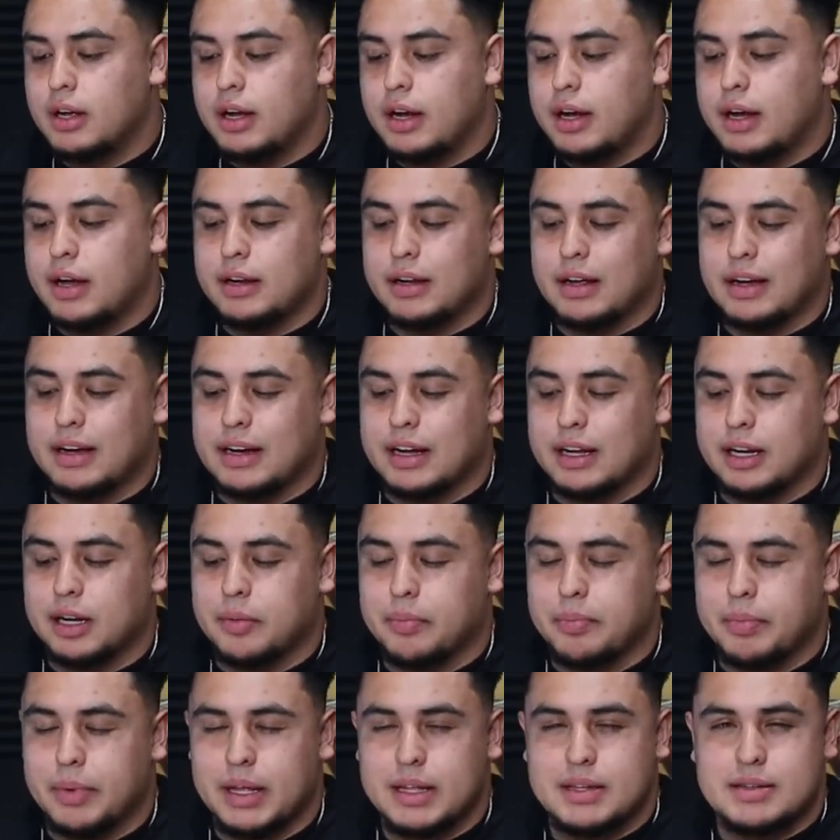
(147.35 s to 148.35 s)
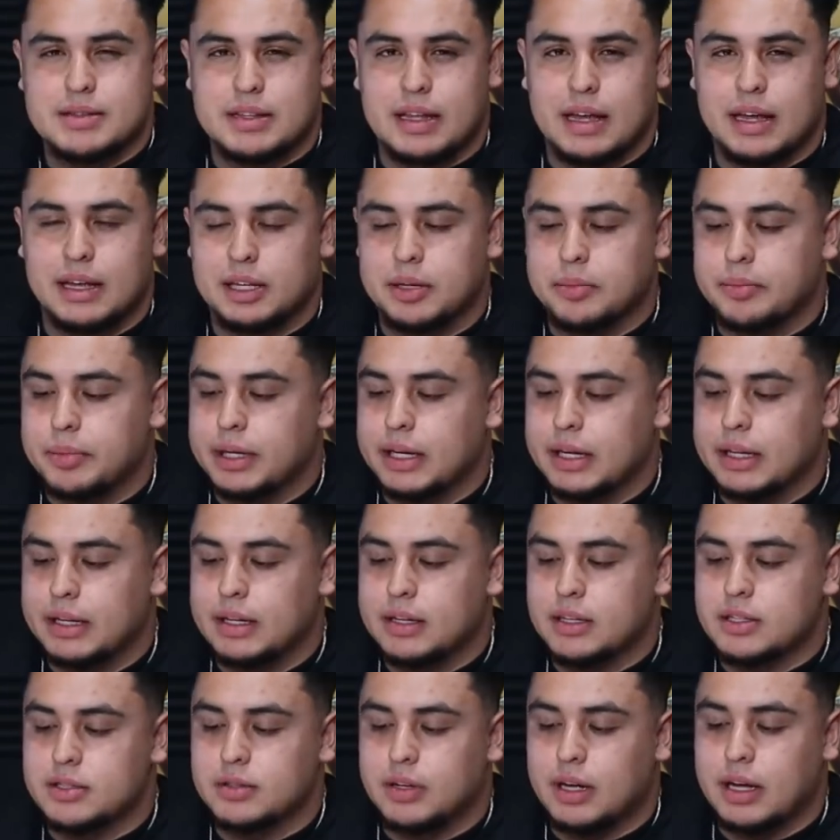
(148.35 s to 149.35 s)
And I kind of missed that in the
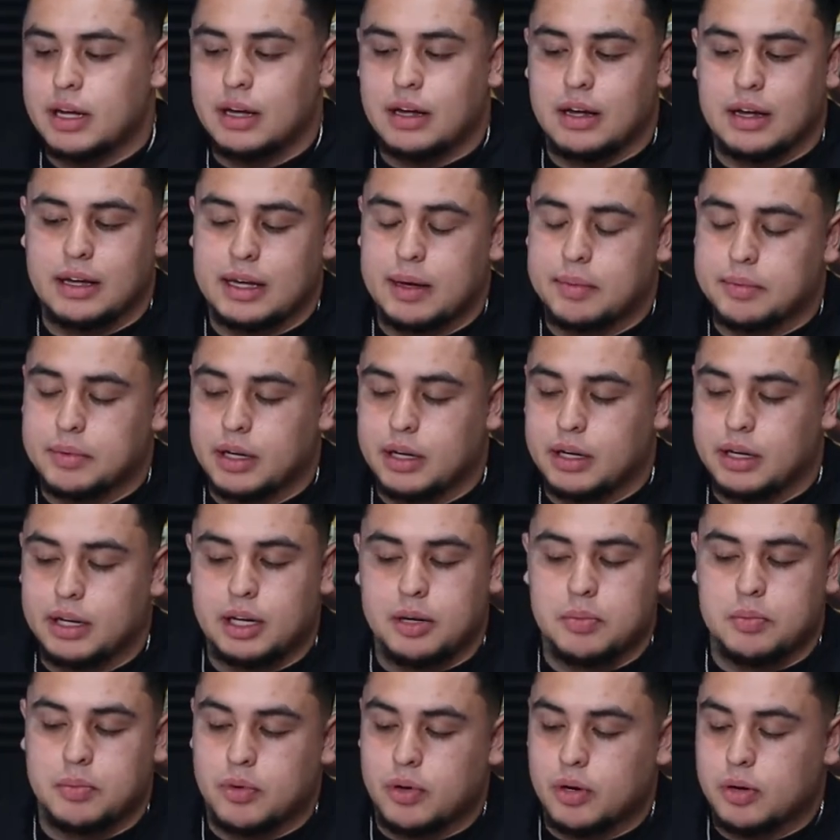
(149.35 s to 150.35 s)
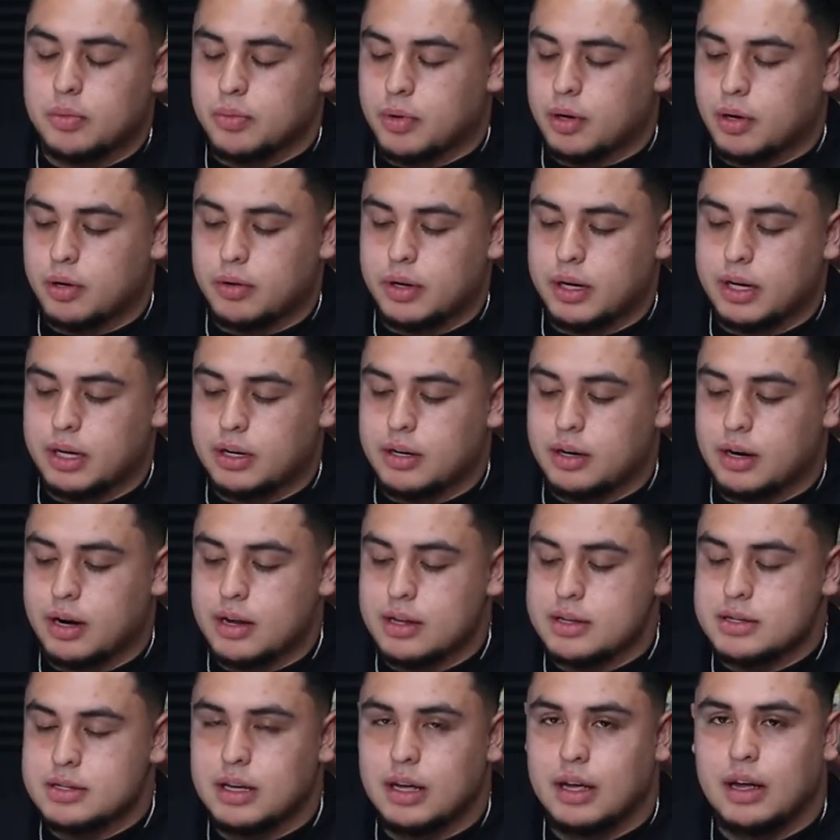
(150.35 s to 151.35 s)
beginning. So I kept on getting more and more credit
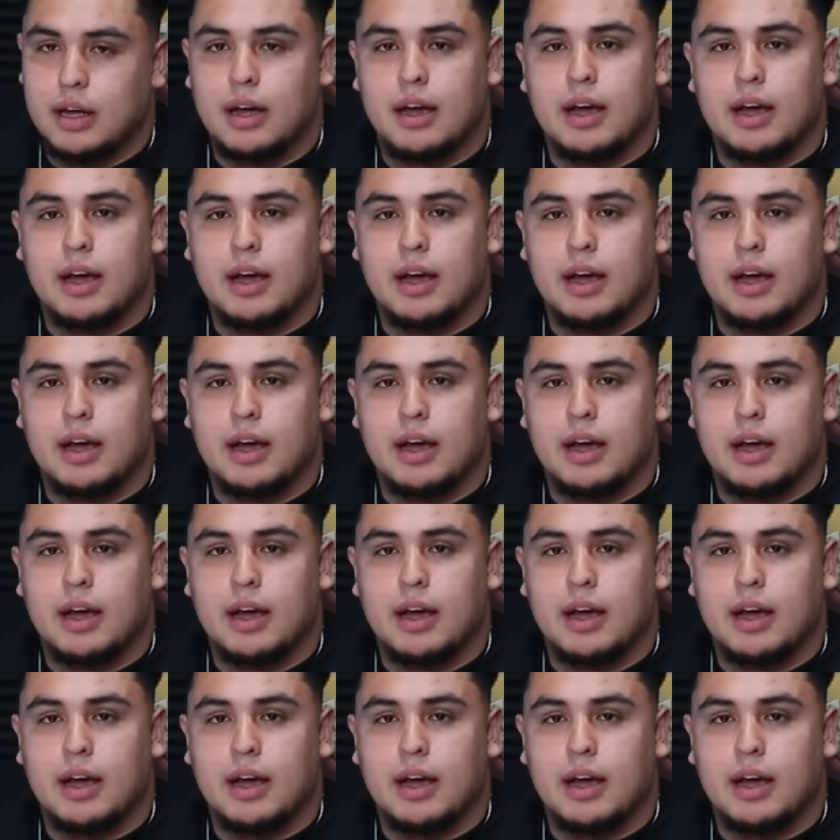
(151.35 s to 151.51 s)
cards.